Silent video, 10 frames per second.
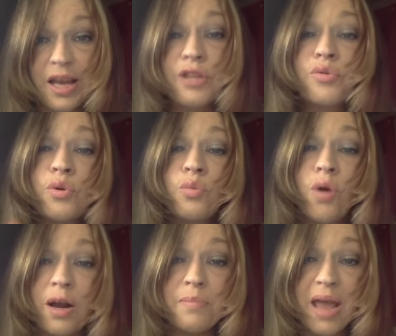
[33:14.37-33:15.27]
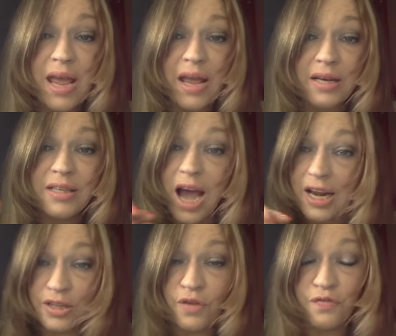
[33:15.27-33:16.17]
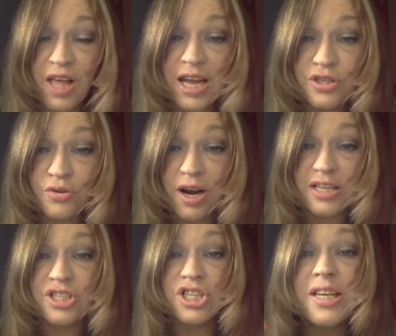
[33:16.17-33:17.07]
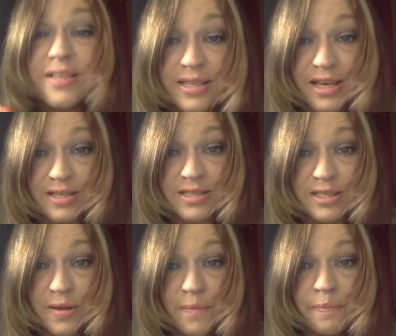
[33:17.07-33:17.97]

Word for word: And through one man, God in the flesh, Christ Jesus,